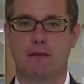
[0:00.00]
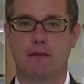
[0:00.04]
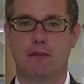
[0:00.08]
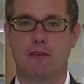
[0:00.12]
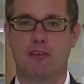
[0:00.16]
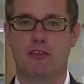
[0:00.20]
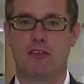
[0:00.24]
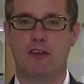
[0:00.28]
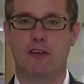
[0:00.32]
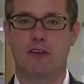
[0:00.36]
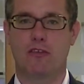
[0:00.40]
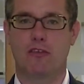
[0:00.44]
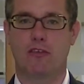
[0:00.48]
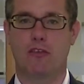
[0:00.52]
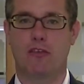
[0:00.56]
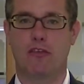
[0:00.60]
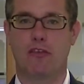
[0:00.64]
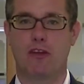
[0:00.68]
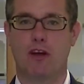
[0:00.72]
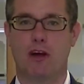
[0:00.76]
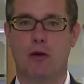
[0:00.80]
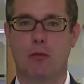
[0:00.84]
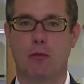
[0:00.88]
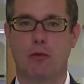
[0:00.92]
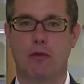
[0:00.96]
This needs to
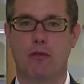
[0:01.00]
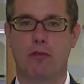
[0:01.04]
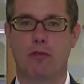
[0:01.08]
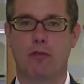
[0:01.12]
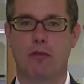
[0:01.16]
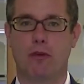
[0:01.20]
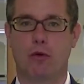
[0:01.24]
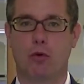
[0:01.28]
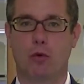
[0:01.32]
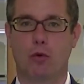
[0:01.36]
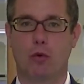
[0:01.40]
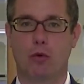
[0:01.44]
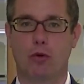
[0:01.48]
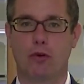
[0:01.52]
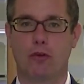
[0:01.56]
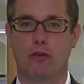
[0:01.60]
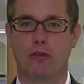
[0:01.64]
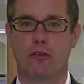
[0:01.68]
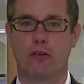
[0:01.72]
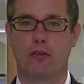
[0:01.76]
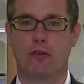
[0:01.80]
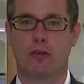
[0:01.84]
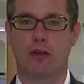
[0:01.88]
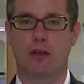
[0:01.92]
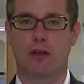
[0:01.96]
start with
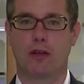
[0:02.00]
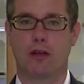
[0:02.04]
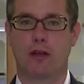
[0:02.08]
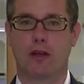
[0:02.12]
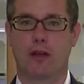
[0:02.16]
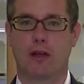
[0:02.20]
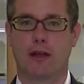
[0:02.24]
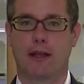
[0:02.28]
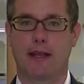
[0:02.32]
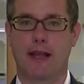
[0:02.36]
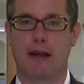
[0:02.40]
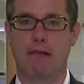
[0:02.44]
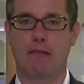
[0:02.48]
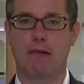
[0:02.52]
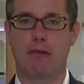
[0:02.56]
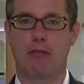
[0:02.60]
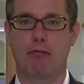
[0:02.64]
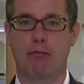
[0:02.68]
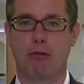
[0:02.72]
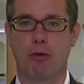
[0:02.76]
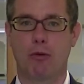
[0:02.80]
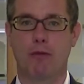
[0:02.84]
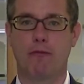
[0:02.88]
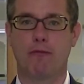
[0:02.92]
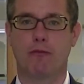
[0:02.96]
orders, carry
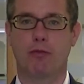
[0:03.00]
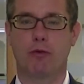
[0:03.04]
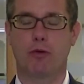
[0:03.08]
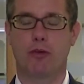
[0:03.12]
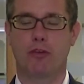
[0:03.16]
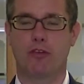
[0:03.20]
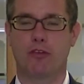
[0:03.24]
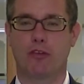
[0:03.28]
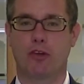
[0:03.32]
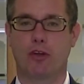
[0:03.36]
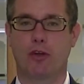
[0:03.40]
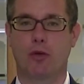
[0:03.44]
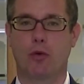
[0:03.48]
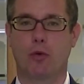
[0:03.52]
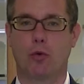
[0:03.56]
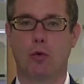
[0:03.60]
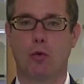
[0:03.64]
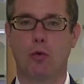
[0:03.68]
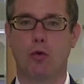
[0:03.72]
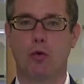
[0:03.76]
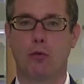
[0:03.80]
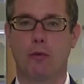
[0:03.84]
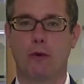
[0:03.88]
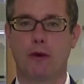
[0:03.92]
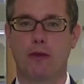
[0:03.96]
through invoicing,
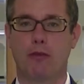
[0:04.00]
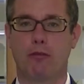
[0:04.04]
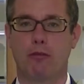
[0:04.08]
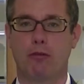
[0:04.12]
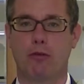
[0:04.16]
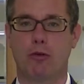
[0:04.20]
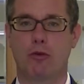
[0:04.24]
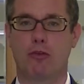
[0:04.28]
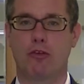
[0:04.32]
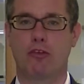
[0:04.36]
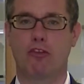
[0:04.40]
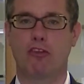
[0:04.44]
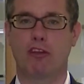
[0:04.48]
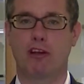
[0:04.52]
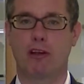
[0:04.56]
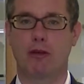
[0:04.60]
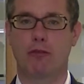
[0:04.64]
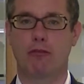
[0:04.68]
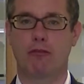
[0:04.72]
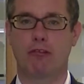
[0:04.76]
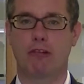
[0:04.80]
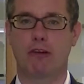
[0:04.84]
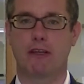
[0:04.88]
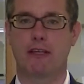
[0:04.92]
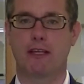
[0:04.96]
all the way through to
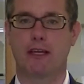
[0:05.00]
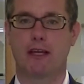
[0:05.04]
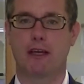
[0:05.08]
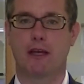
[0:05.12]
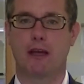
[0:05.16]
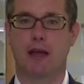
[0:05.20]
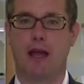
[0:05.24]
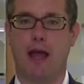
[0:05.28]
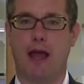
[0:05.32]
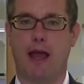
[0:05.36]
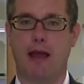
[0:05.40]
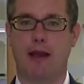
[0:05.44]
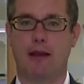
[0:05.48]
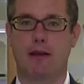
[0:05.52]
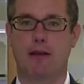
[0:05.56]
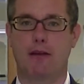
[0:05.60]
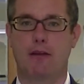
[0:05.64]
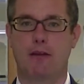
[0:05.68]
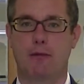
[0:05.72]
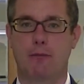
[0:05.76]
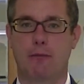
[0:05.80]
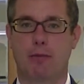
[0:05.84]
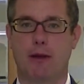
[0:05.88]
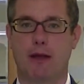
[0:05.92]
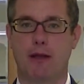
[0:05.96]
delivery
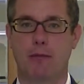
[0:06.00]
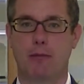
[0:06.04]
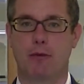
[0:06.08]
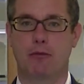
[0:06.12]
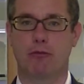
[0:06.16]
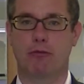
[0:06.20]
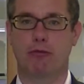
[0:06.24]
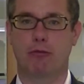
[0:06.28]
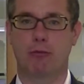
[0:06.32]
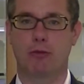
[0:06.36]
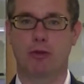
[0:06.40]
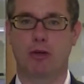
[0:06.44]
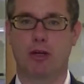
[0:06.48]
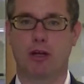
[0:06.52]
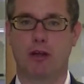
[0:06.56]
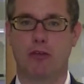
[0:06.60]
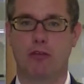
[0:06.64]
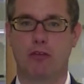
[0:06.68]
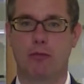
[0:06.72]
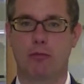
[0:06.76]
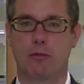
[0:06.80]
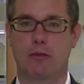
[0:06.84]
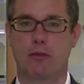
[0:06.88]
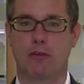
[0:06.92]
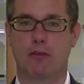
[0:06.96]
and payment from your
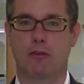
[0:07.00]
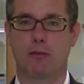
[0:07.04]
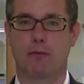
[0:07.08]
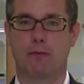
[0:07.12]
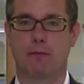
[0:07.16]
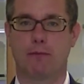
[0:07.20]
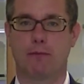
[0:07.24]
customers.